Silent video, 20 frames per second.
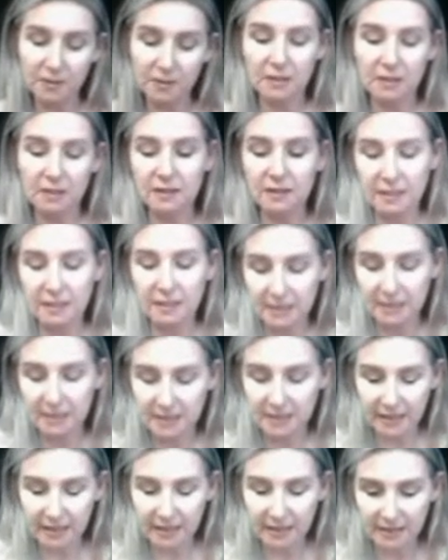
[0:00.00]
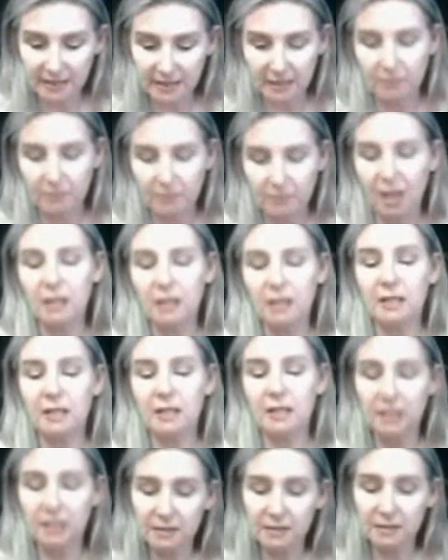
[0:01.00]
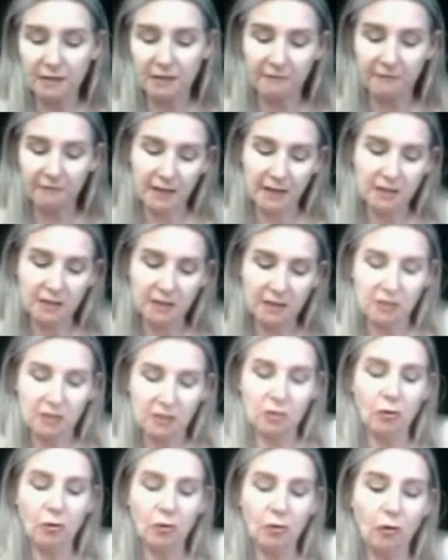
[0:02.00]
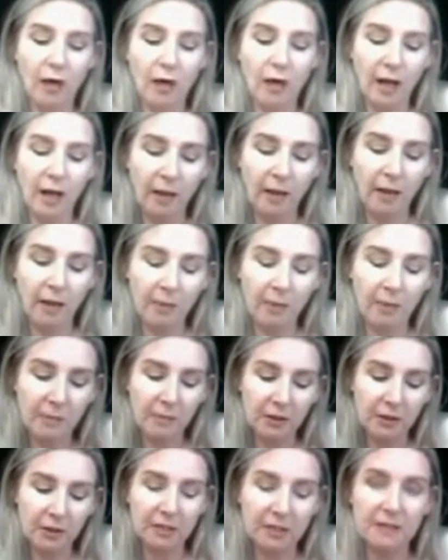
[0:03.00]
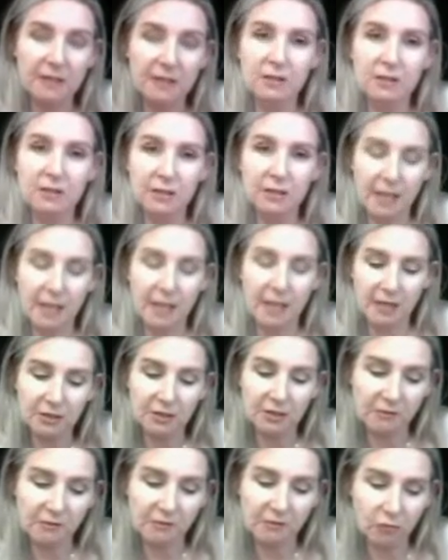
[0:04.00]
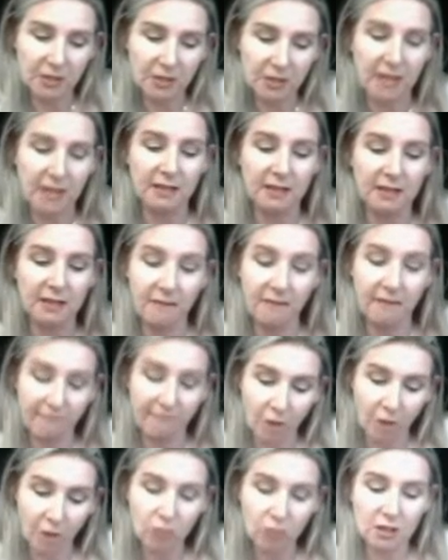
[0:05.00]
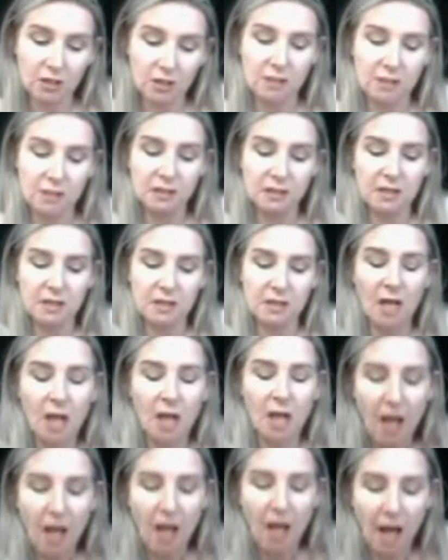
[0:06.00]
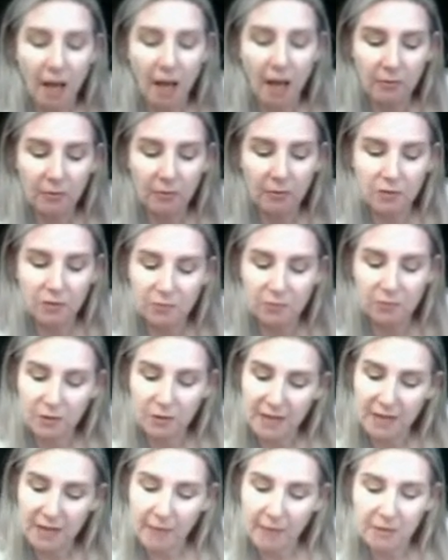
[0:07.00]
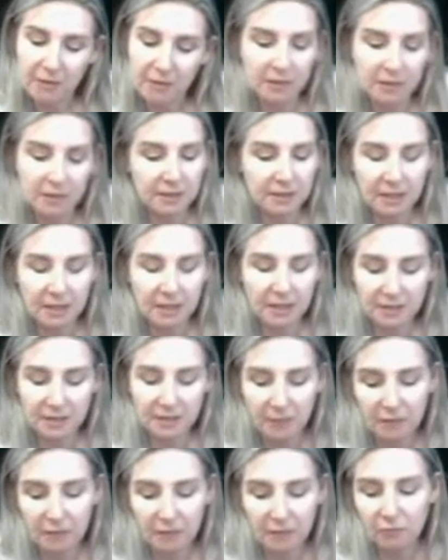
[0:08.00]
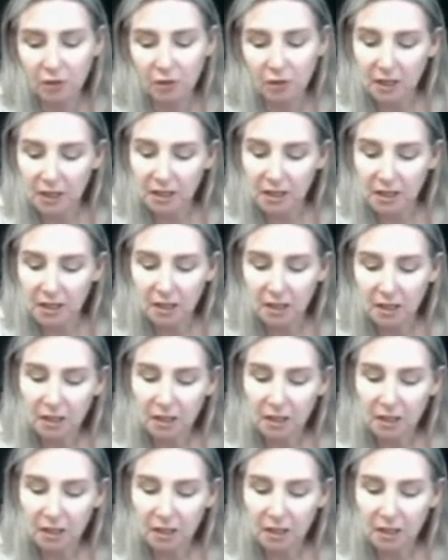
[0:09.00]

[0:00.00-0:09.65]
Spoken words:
It is lessening, but it is affecting your abilities to get into the vortex and focus, because what's happened is been really